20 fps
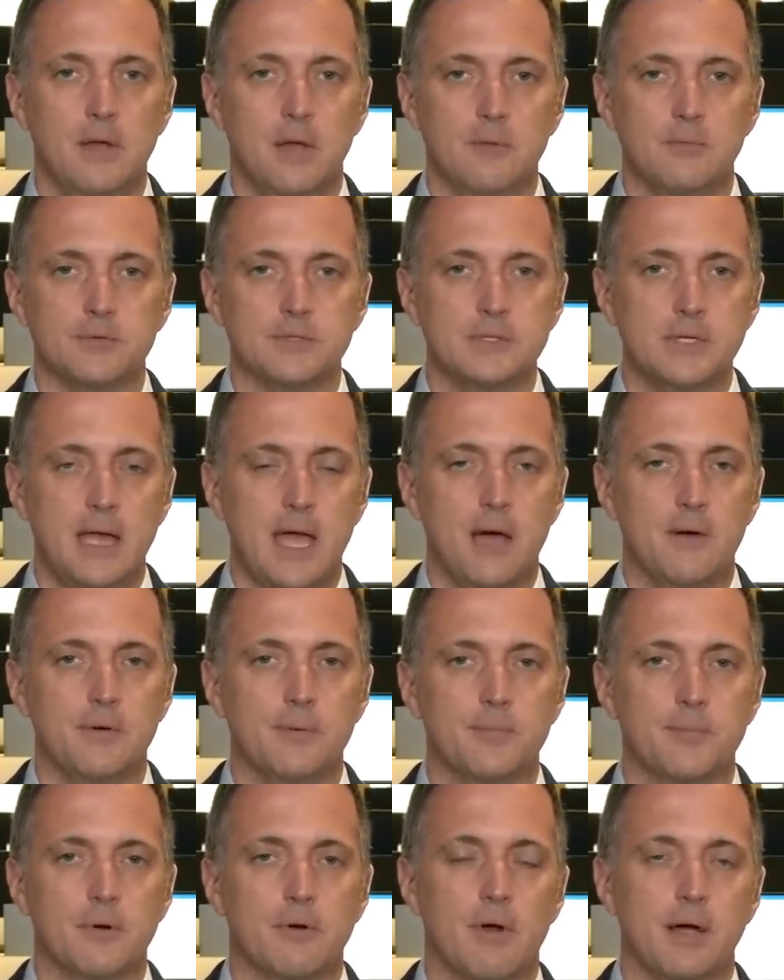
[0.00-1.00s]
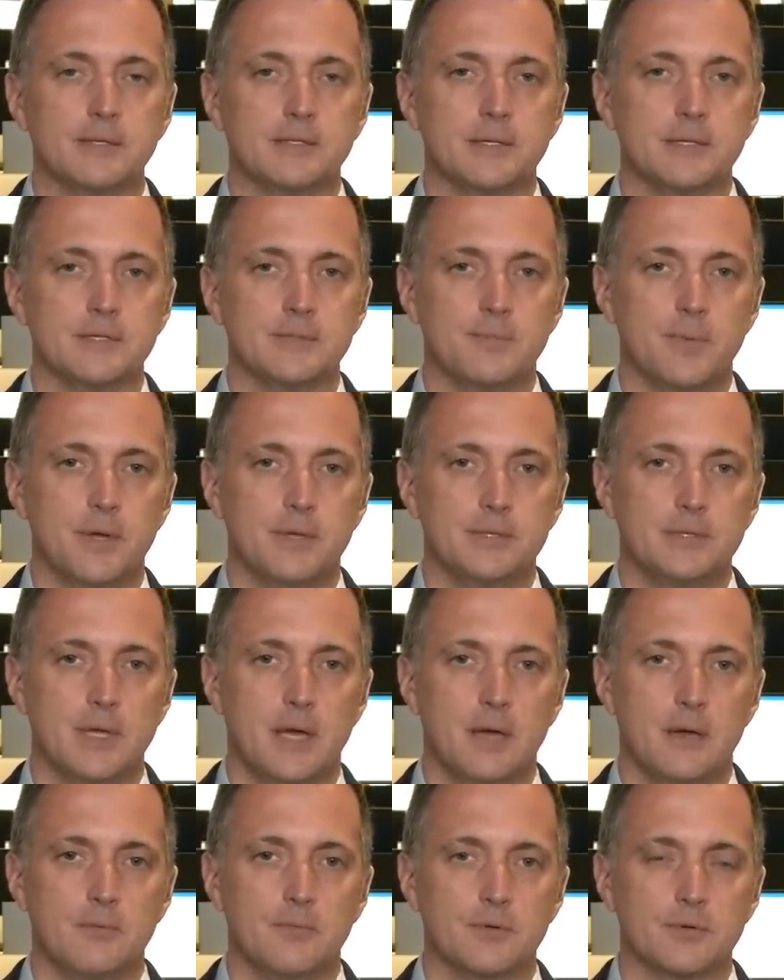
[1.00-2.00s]
we'll see how it progresses. But
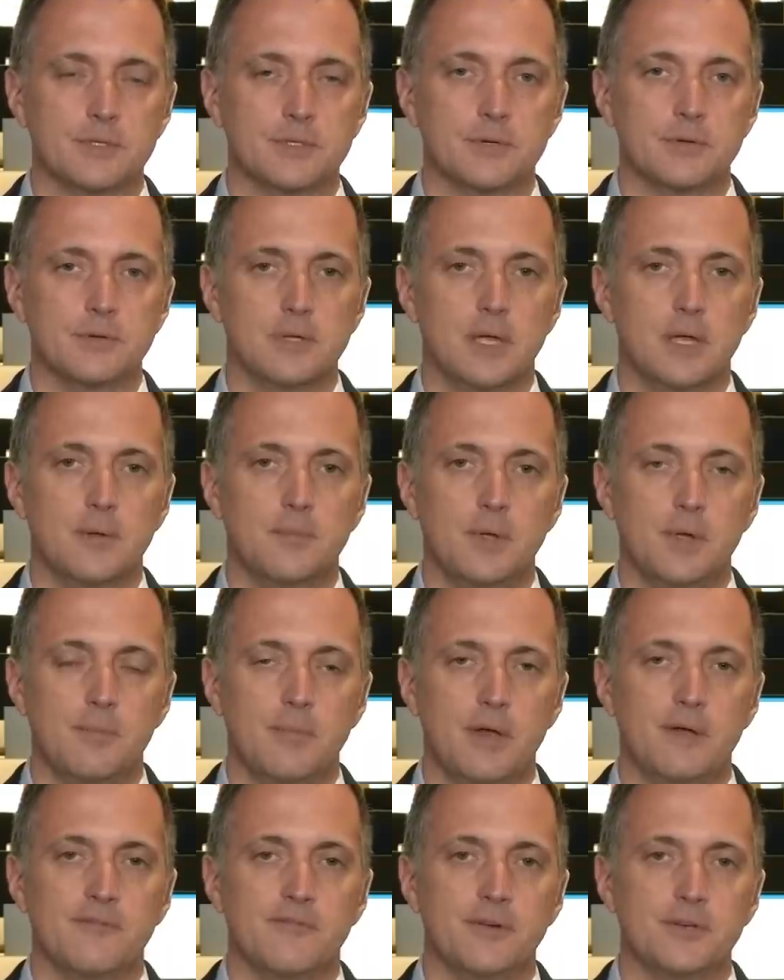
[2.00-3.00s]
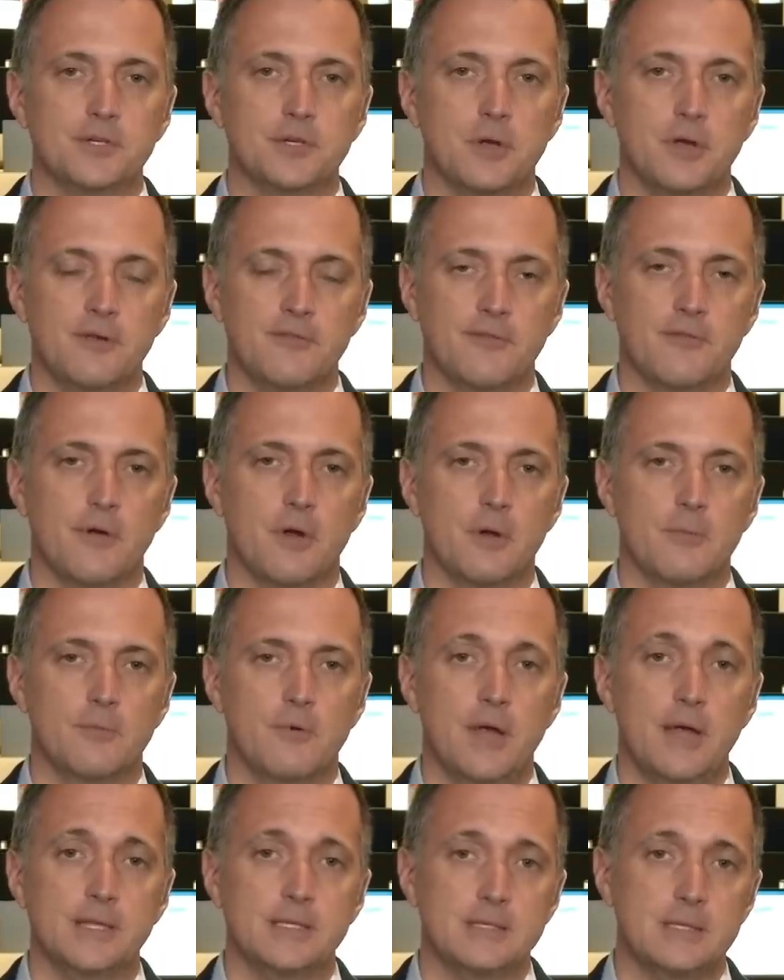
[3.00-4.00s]
we're certainly going to be a beneficiary from
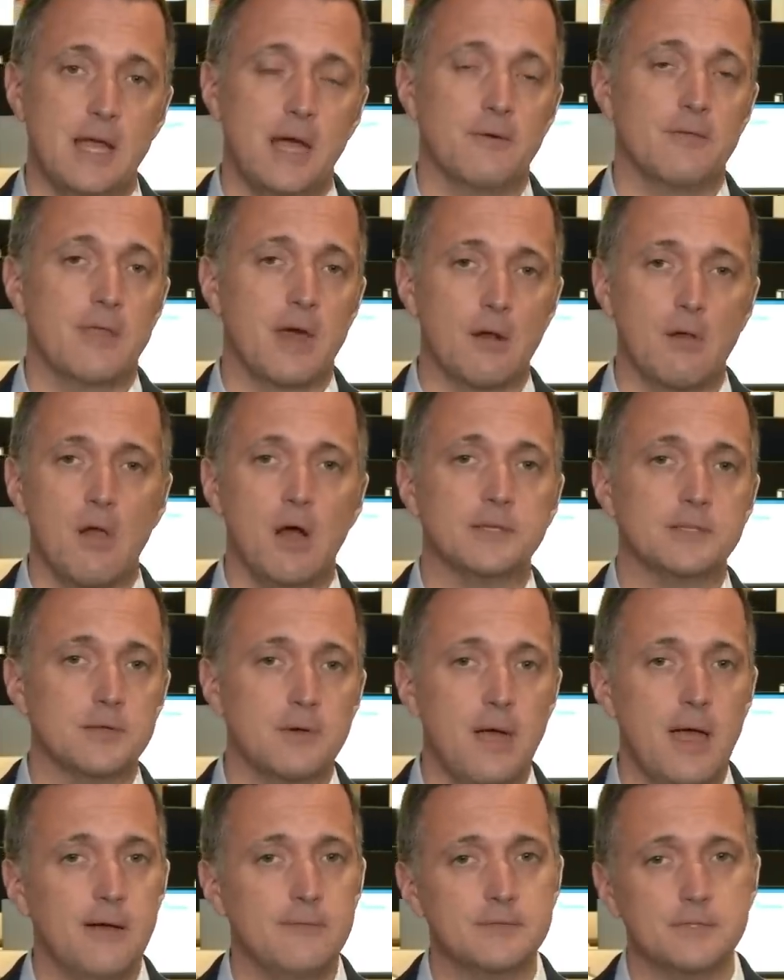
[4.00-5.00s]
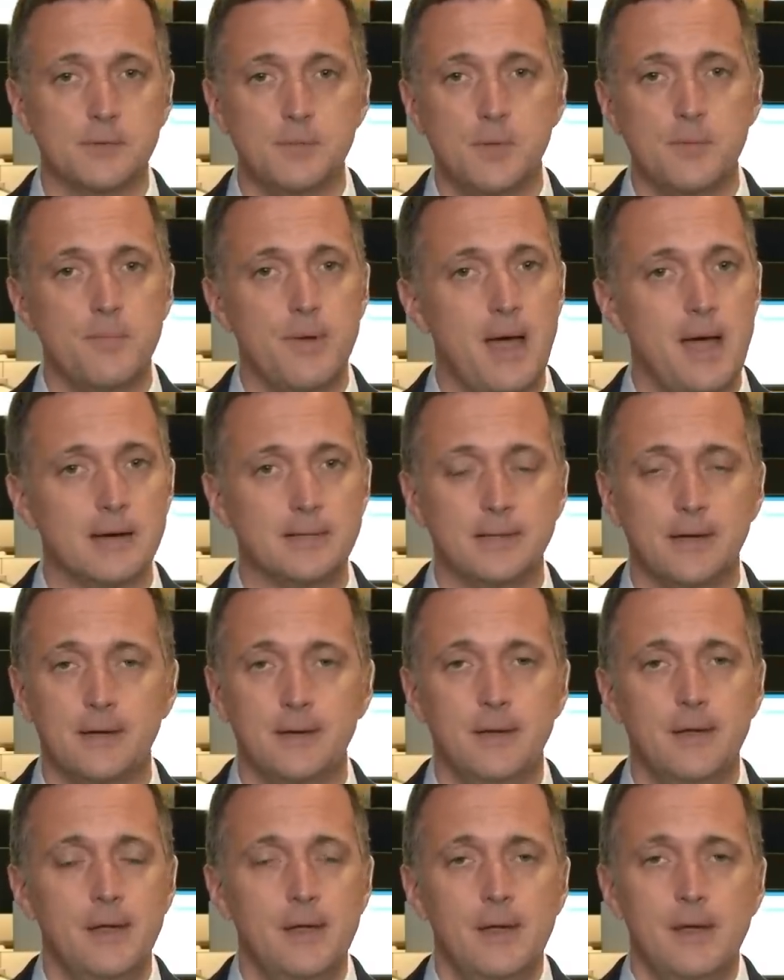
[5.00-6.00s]
rates. Now, that'll also have some impact
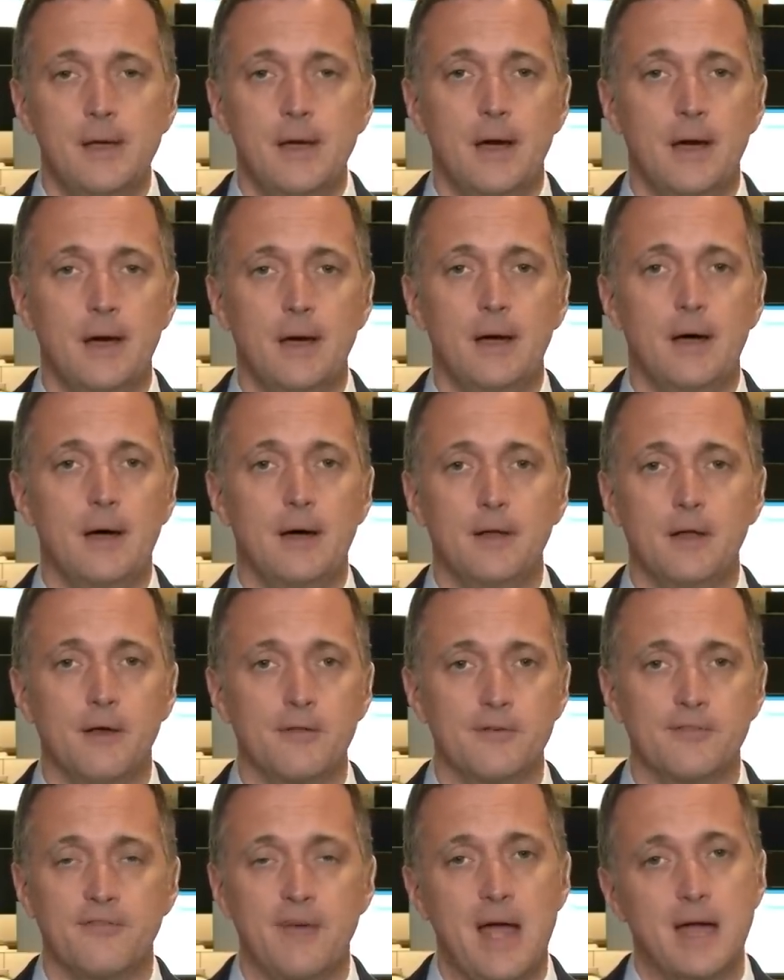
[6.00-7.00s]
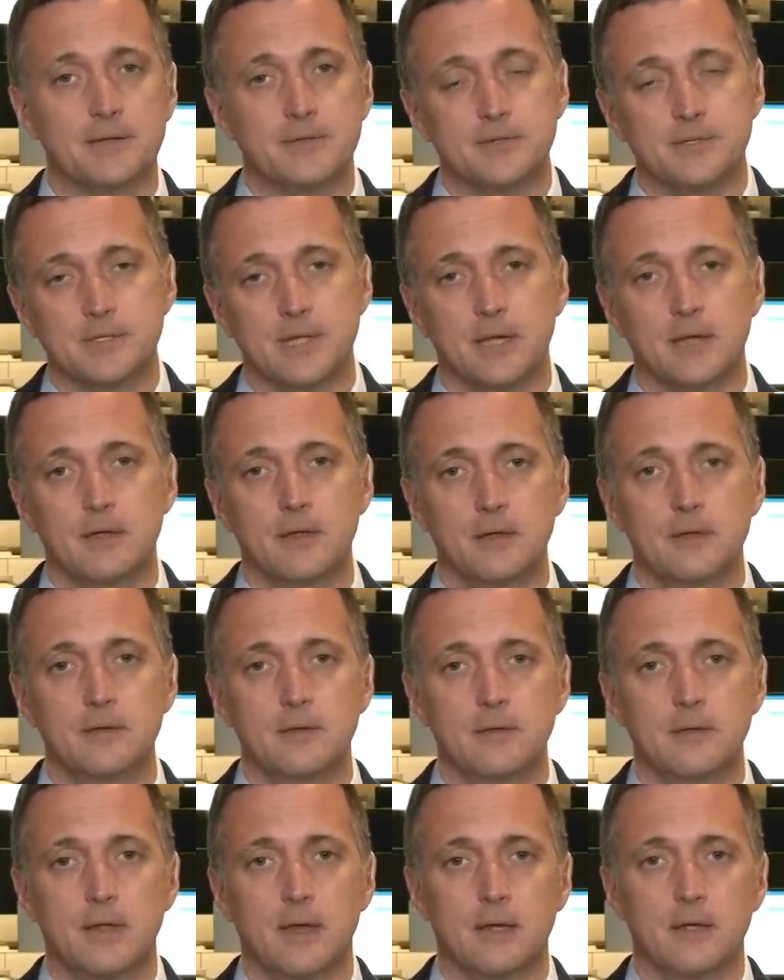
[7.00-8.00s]
on other factors that
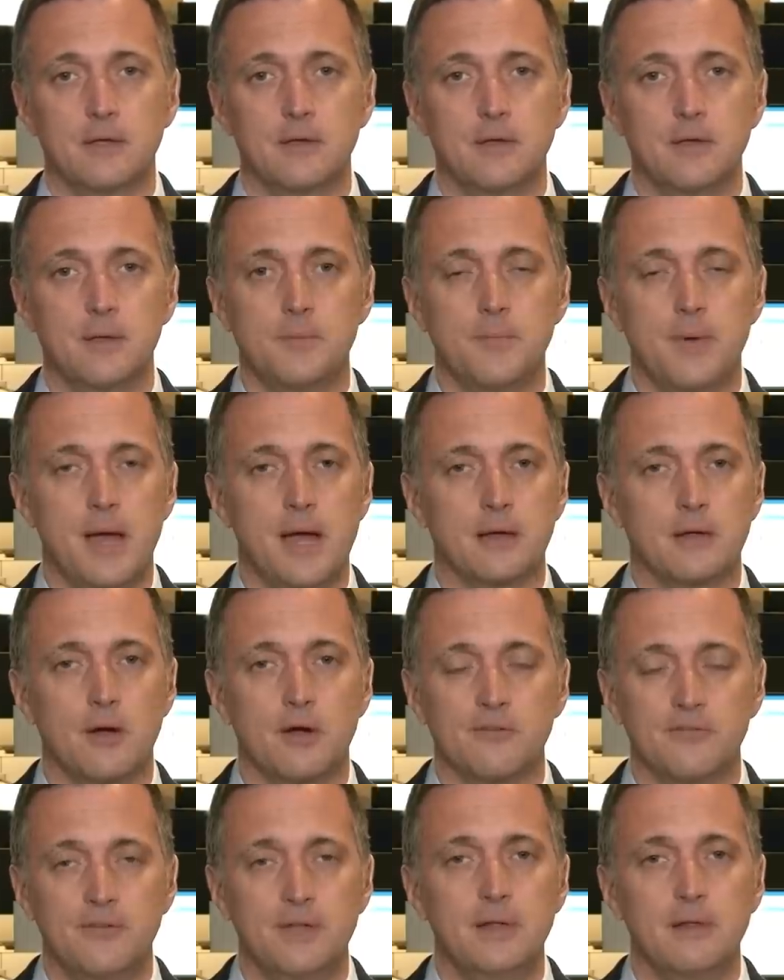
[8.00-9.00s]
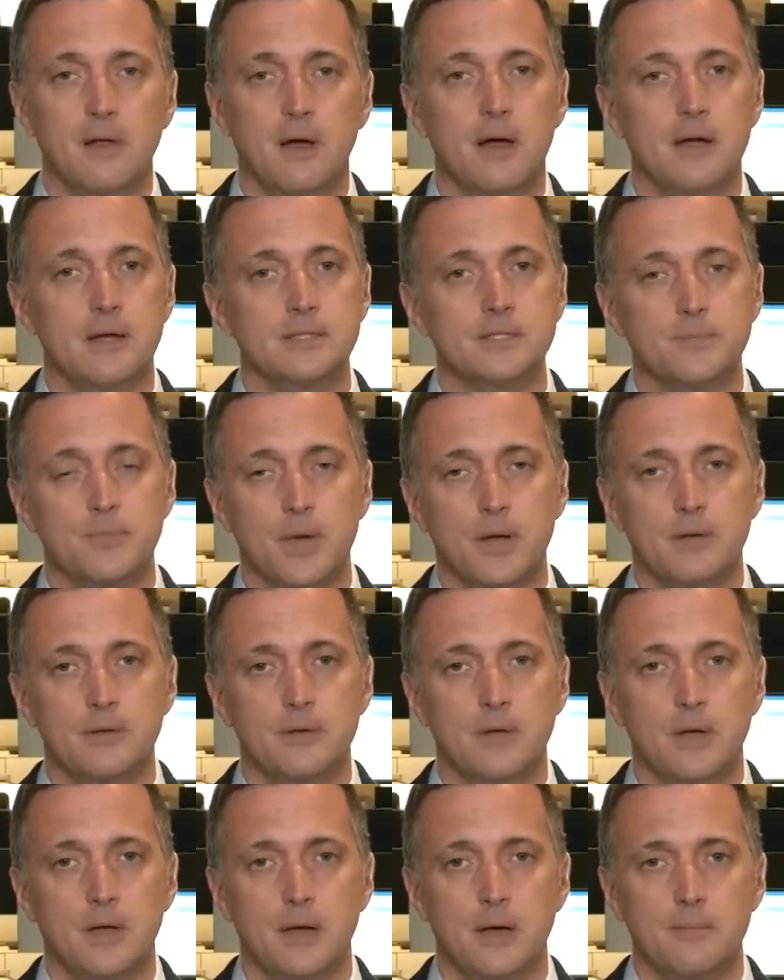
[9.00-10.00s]
could impact our fee lines. But
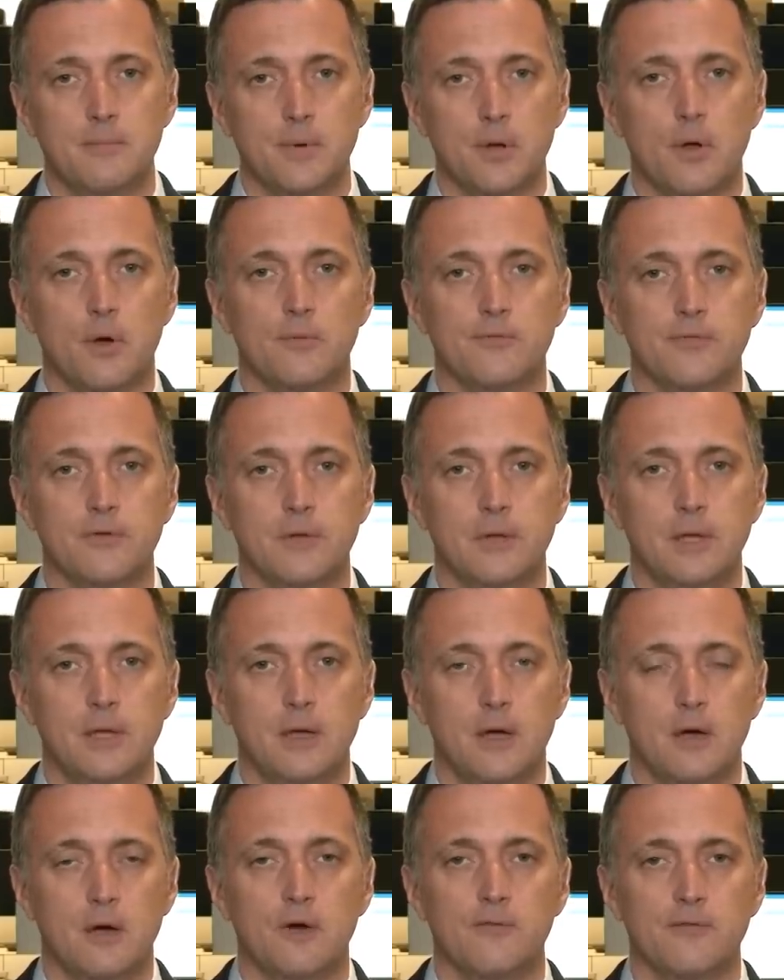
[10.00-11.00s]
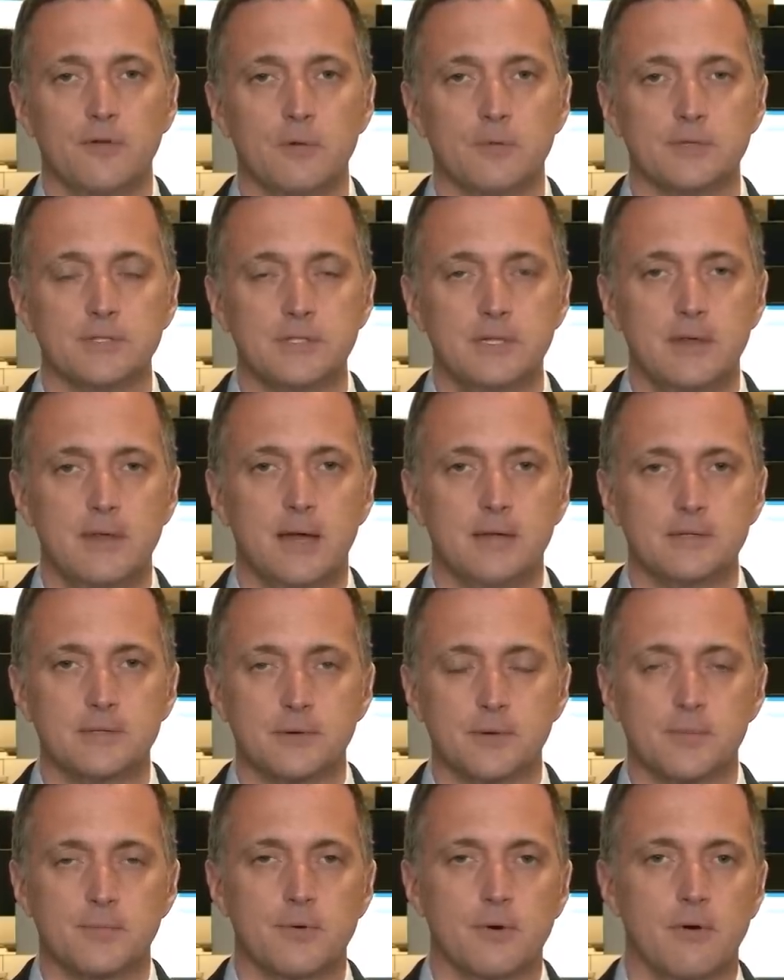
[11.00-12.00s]
hopefully we'll see that
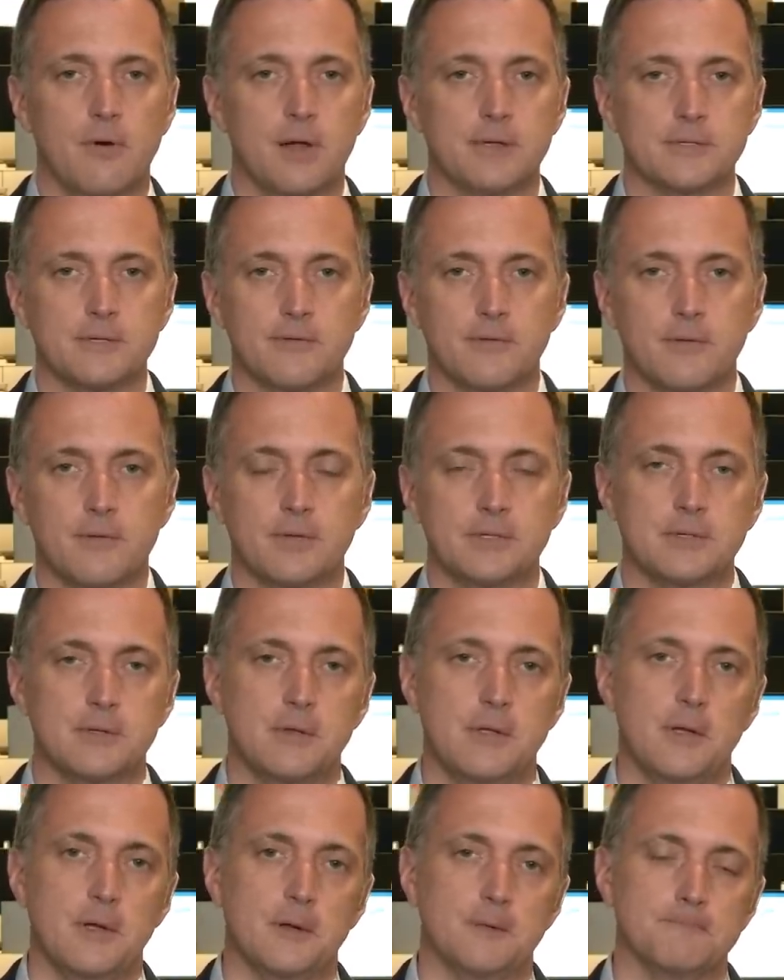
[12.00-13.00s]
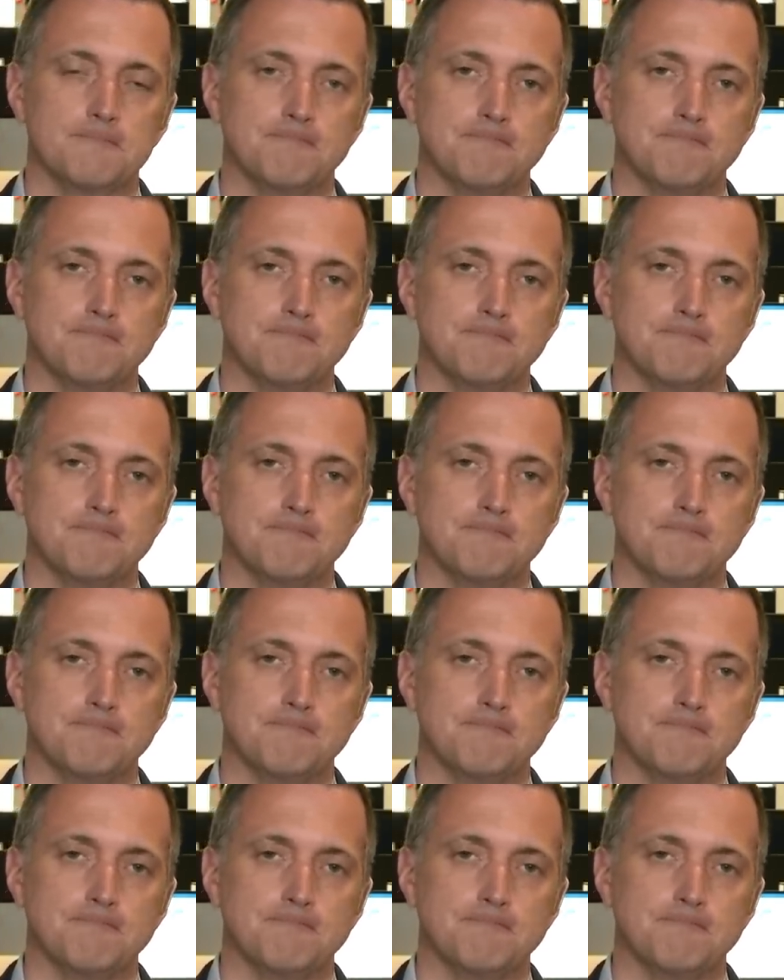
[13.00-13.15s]
sort of progress over the rest of the year.